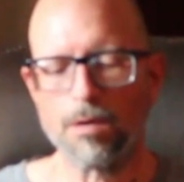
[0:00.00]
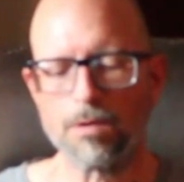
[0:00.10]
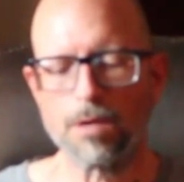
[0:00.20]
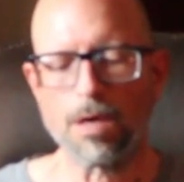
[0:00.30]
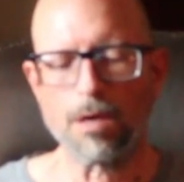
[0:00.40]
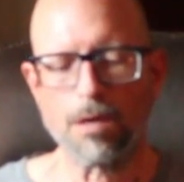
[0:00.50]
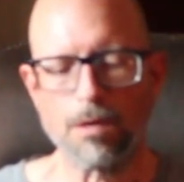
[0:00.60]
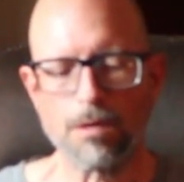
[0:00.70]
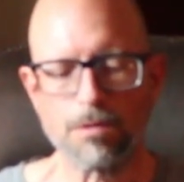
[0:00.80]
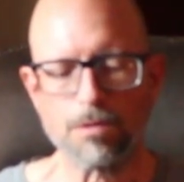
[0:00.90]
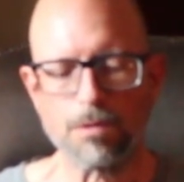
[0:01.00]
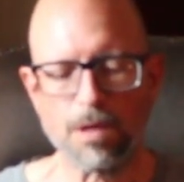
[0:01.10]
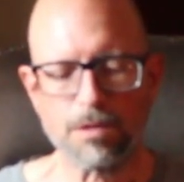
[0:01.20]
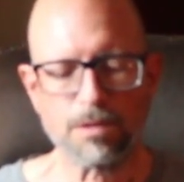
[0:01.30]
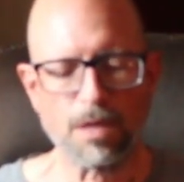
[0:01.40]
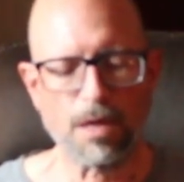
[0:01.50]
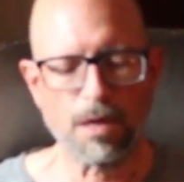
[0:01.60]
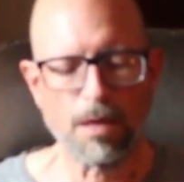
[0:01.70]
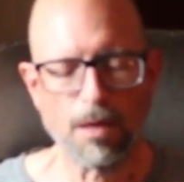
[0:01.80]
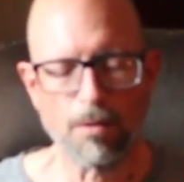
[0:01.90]
Okay, so that's that.
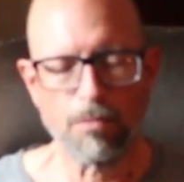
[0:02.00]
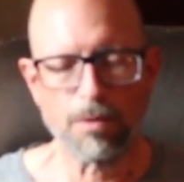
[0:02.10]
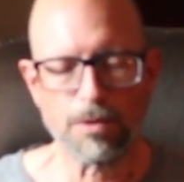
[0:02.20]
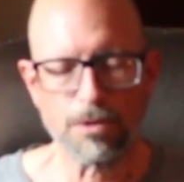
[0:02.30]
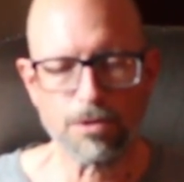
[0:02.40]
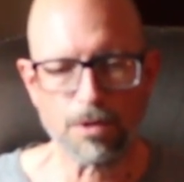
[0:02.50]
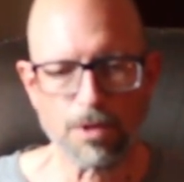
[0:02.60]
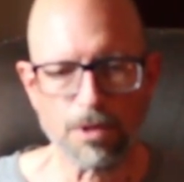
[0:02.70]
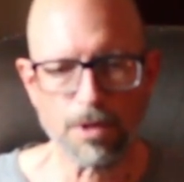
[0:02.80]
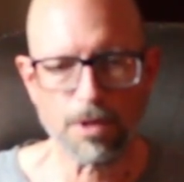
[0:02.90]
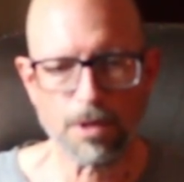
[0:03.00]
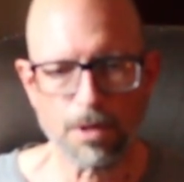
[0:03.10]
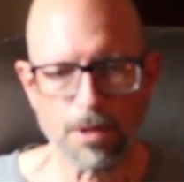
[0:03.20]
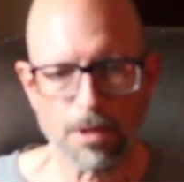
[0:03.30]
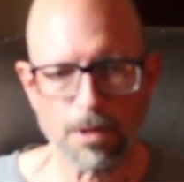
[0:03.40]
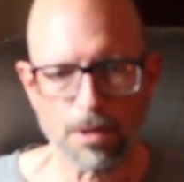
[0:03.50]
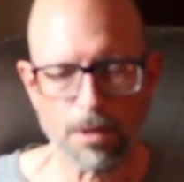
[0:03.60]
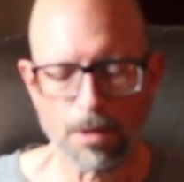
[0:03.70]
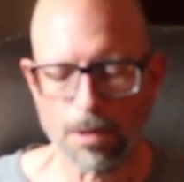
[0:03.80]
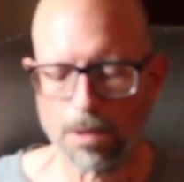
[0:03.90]
One of these should click.
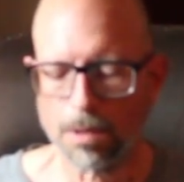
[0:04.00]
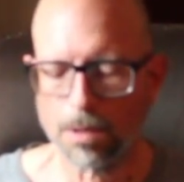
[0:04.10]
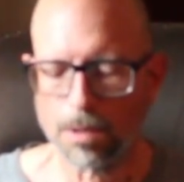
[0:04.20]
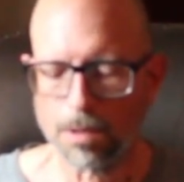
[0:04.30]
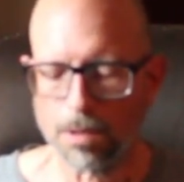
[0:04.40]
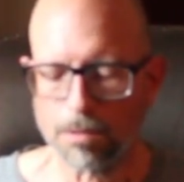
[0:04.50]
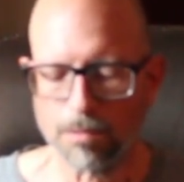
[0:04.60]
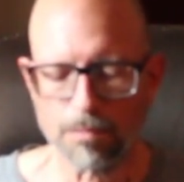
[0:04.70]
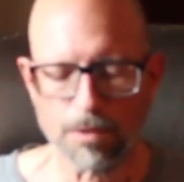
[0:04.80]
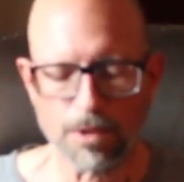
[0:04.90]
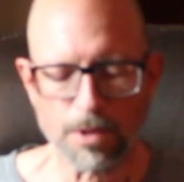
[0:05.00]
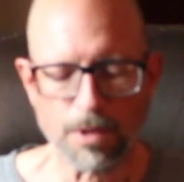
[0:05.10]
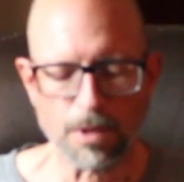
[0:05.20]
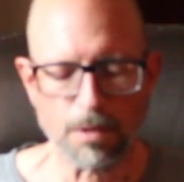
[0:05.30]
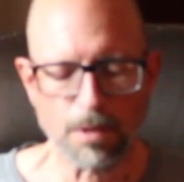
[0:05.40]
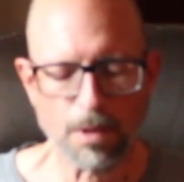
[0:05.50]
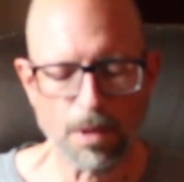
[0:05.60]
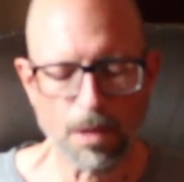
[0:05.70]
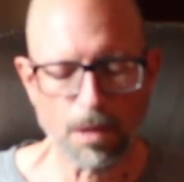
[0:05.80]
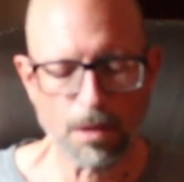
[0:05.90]
Either of them click in.
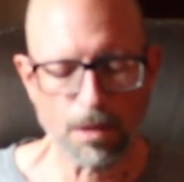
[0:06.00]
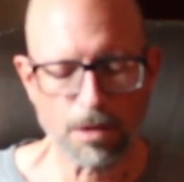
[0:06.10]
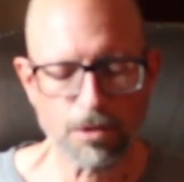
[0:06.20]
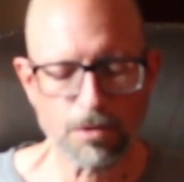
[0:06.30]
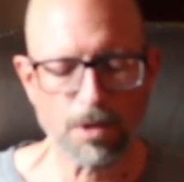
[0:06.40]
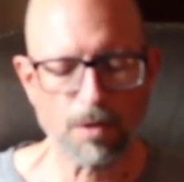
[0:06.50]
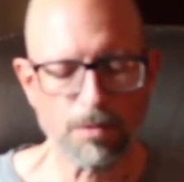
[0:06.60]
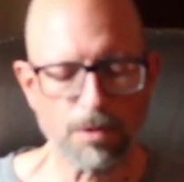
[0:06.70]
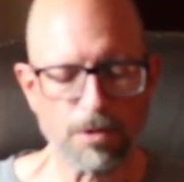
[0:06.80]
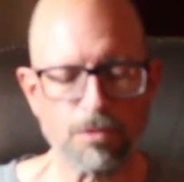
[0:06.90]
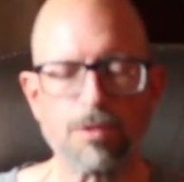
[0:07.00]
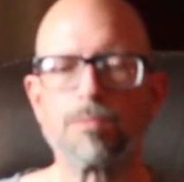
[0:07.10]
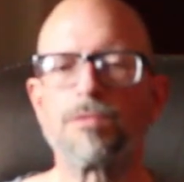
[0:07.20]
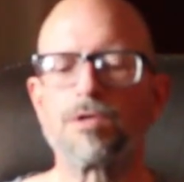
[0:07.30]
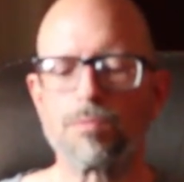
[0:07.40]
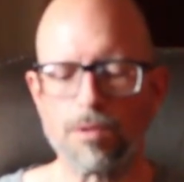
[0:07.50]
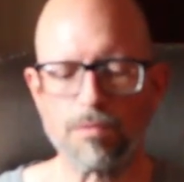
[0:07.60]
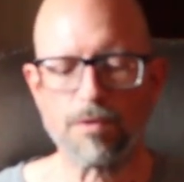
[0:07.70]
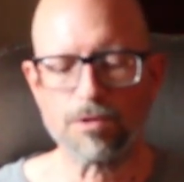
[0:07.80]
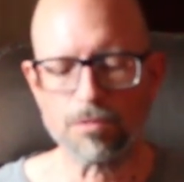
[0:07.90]
Not sure how we're going to trim this, but
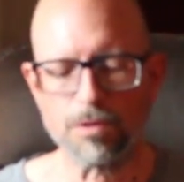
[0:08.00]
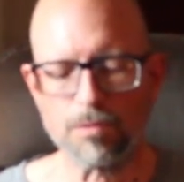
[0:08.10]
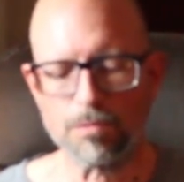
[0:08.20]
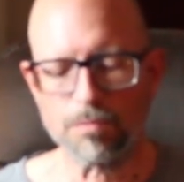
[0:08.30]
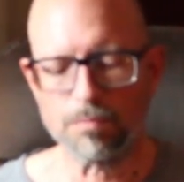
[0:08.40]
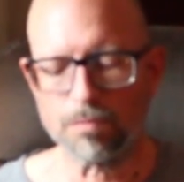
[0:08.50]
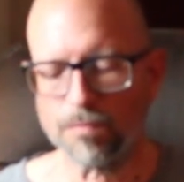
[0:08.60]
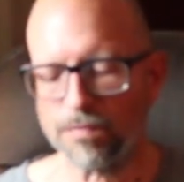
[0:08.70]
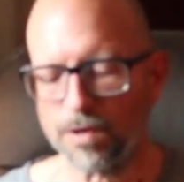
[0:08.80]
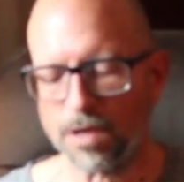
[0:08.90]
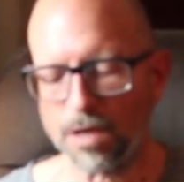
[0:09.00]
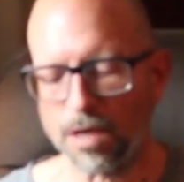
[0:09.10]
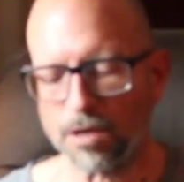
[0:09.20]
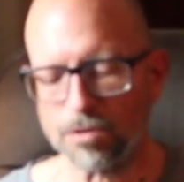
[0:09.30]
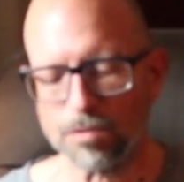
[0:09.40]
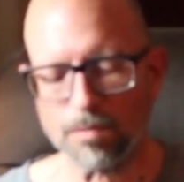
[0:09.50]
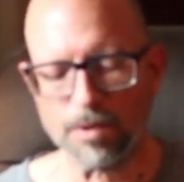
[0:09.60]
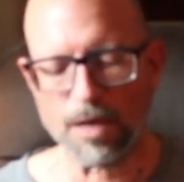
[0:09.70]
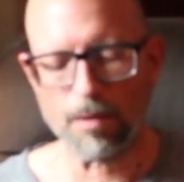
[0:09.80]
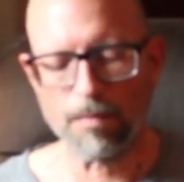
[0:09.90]
eventually we'll find out how to
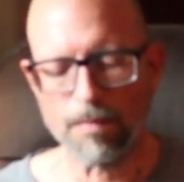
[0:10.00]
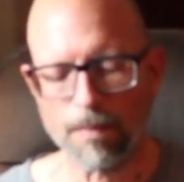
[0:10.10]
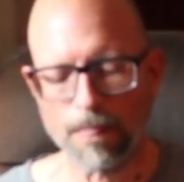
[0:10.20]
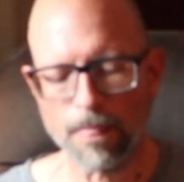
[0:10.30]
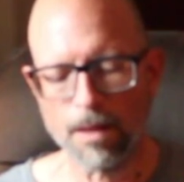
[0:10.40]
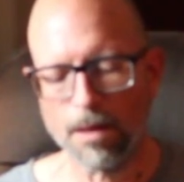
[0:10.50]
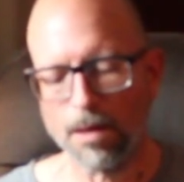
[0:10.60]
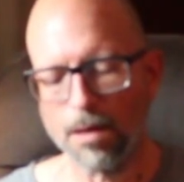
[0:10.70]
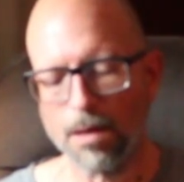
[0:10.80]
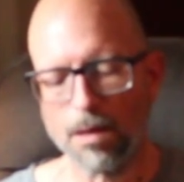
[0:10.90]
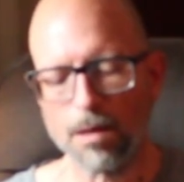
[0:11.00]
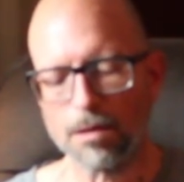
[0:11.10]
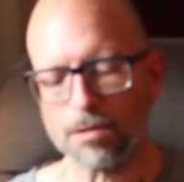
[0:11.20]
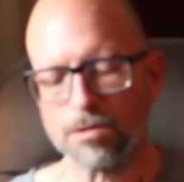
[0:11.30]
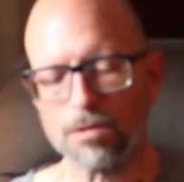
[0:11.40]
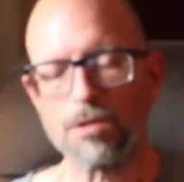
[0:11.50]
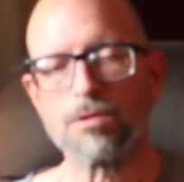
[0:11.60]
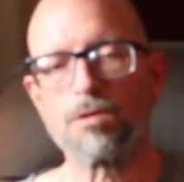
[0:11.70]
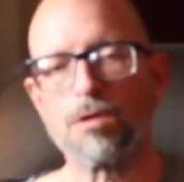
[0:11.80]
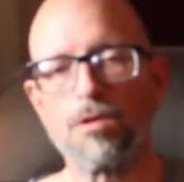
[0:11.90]
trim it out. But it's not
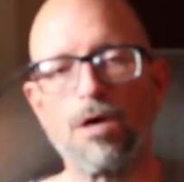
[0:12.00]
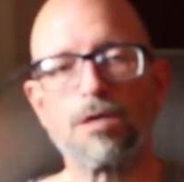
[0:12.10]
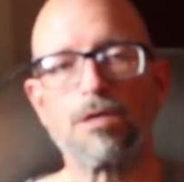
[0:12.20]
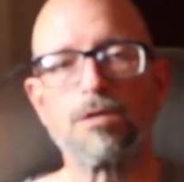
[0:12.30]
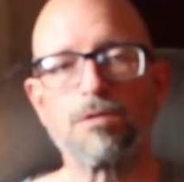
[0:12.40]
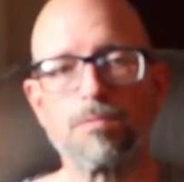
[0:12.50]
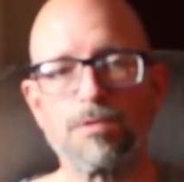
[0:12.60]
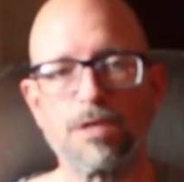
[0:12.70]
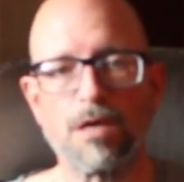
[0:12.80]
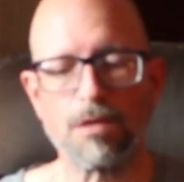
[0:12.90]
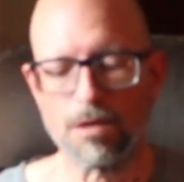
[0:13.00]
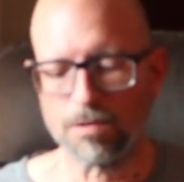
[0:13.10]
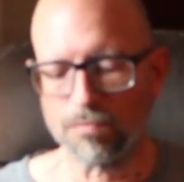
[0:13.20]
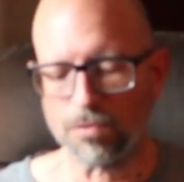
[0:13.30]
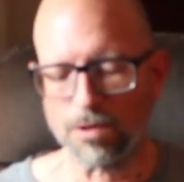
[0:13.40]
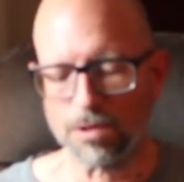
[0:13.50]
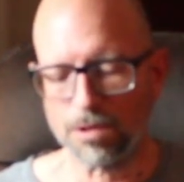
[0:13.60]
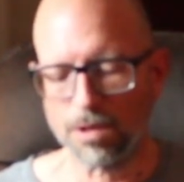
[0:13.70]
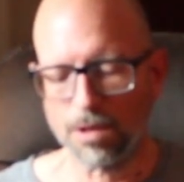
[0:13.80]
just going to lock into some satellites for us.